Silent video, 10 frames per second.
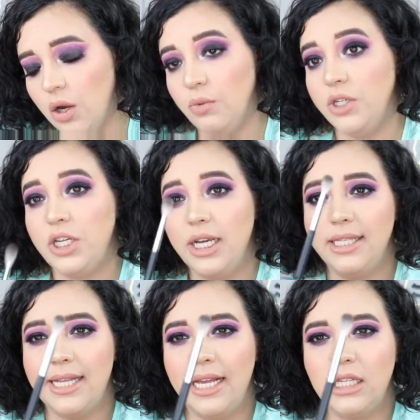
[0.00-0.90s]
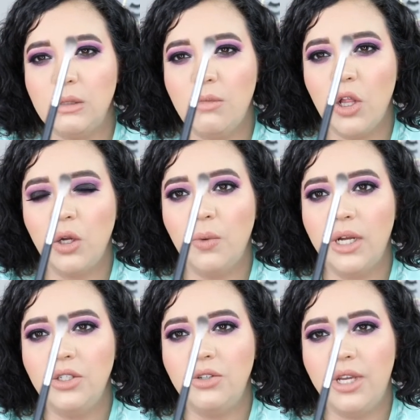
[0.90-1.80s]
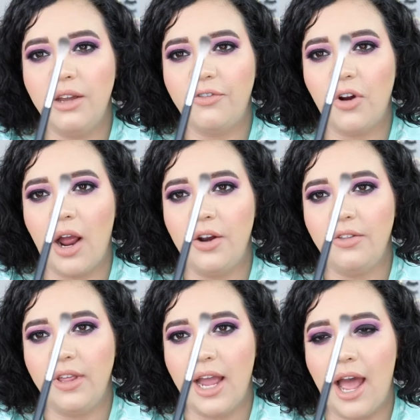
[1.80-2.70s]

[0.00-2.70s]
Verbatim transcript: which is a smaller one to get for under the